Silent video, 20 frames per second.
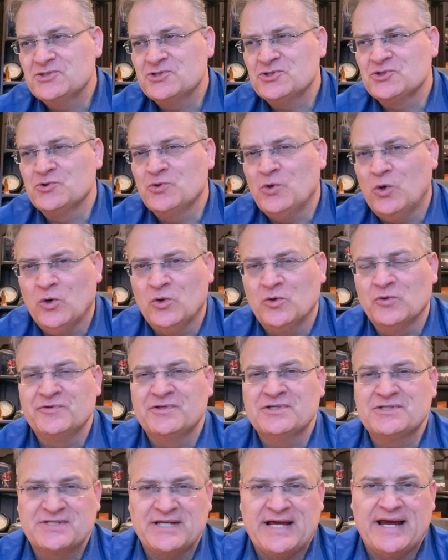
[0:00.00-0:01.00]
to hold
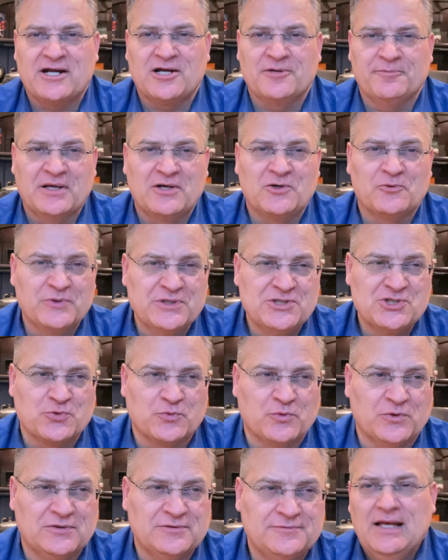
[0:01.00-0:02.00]
the sacramental
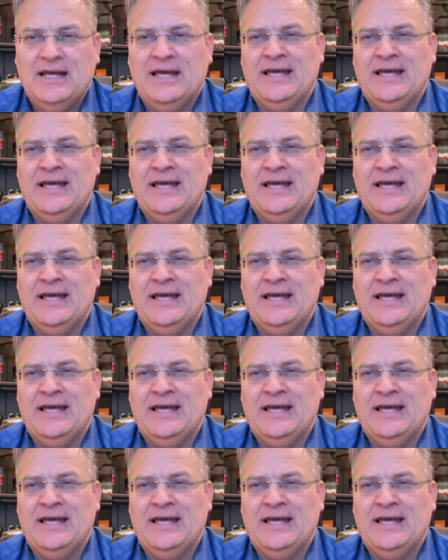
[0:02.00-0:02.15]
ritual.